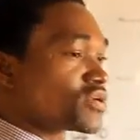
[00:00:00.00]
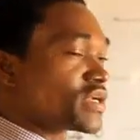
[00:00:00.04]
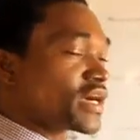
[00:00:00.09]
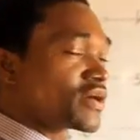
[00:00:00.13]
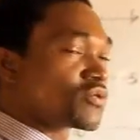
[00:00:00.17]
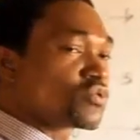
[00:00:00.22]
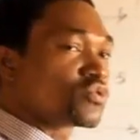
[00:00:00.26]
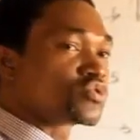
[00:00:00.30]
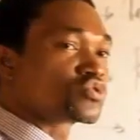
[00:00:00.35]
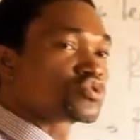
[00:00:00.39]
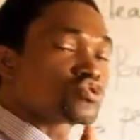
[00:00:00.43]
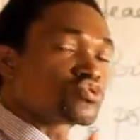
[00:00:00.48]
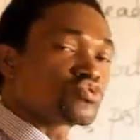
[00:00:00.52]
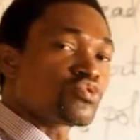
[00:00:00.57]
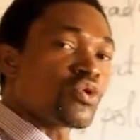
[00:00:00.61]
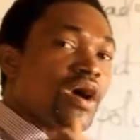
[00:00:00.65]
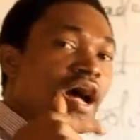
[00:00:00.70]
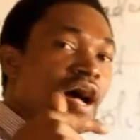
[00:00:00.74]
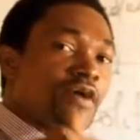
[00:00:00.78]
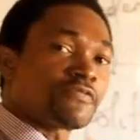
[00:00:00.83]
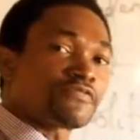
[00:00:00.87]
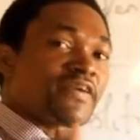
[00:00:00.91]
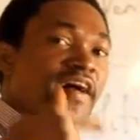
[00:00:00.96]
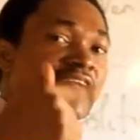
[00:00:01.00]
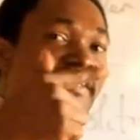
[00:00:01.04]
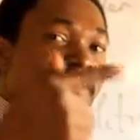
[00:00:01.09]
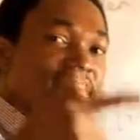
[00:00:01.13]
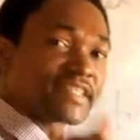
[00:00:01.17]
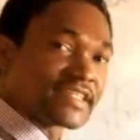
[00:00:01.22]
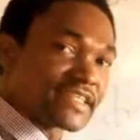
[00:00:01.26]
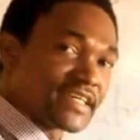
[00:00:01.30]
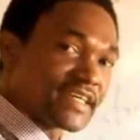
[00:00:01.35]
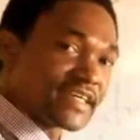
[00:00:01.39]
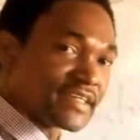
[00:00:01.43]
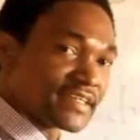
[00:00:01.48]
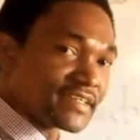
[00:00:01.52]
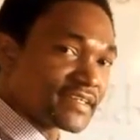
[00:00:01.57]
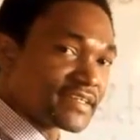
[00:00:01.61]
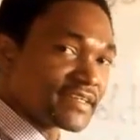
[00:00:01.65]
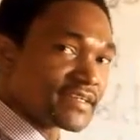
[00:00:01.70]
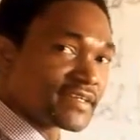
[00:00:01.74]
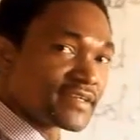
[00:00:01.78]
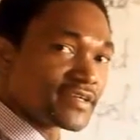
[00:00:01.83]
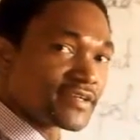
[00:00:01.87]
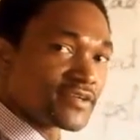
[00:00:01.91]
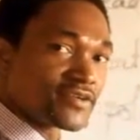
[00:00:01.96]
undergo 2 alpha decay,
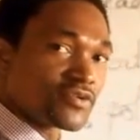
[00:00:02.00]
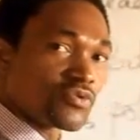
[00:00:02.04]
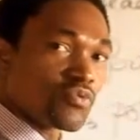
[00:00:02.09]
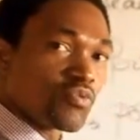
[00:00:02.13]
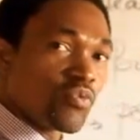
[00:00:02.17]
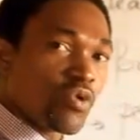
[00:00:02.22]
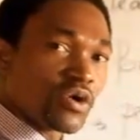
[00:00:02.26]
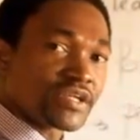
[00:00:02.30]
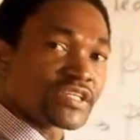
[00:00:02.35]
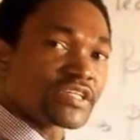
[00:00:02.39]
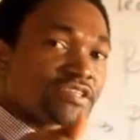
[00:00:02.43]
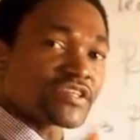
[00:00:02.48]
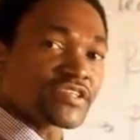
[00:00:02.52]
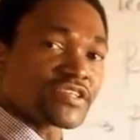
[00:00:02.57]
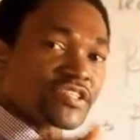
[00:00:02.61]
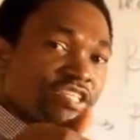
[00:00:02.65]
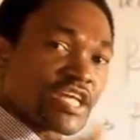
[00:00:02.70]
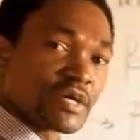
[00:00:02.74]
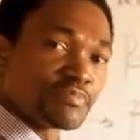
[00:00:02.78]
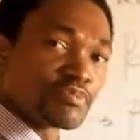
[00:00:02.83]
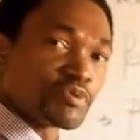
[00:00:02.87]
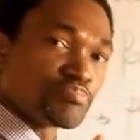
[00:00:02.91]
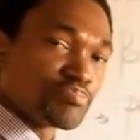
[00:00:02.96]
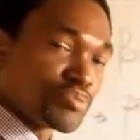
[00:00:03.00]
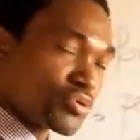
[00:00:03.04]
what is the stable